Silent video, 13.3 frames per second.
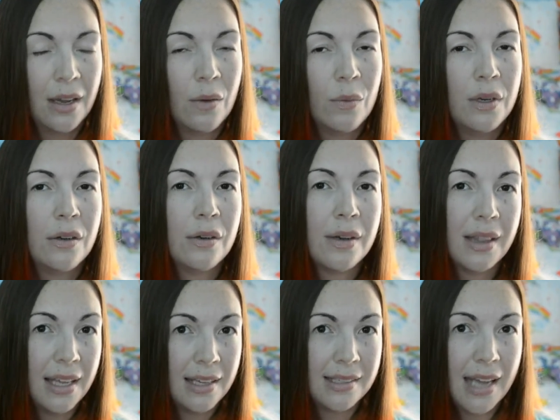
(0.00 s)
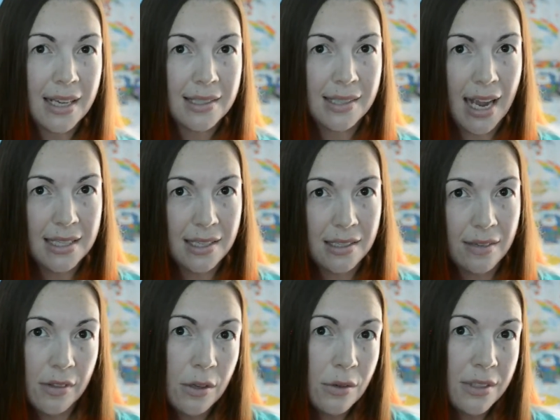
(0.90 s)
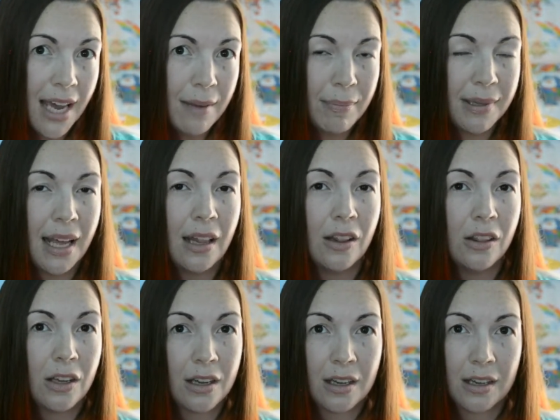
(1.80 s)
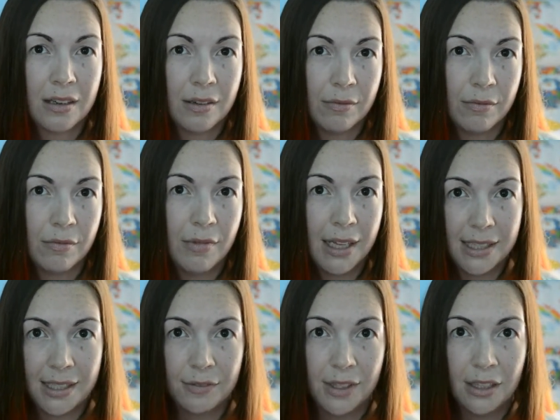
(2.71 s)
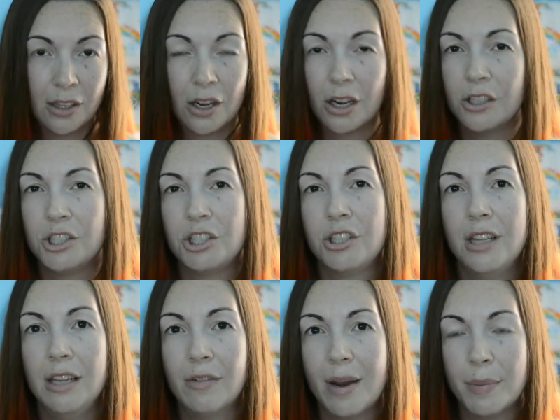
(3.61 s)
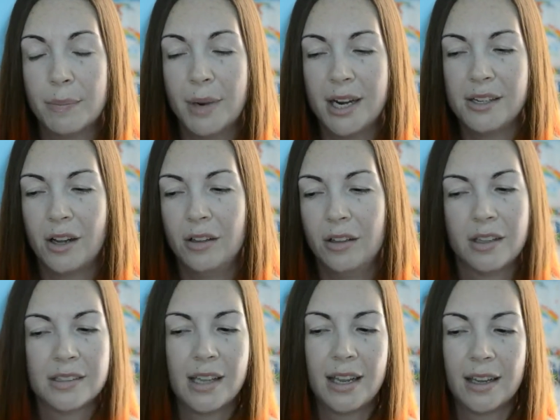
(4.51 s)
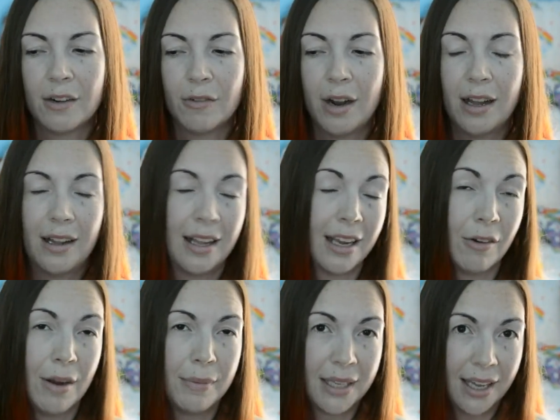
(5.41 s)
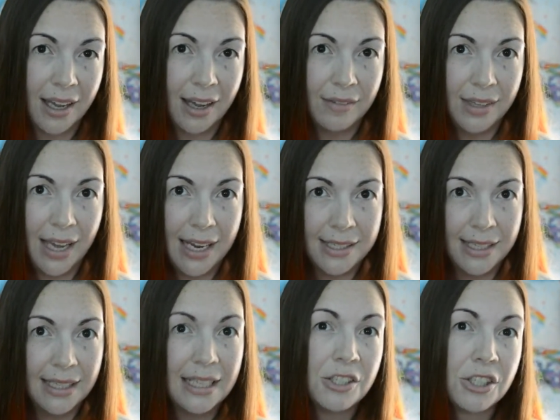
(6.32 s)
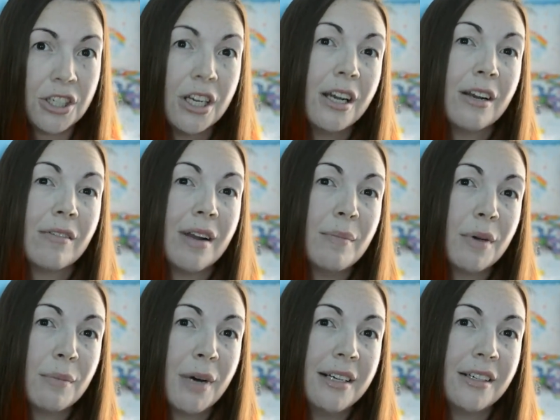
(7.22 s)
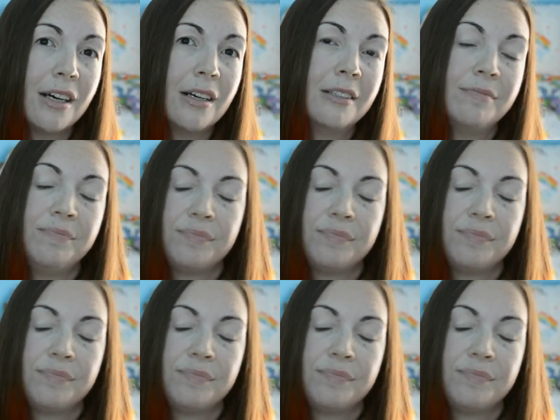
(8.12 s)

We don't know the exact sizes of those yet, but they look relatively large. The Rainbow Brite doll looks like a replica of the 18-inch Rainbow Brite doll.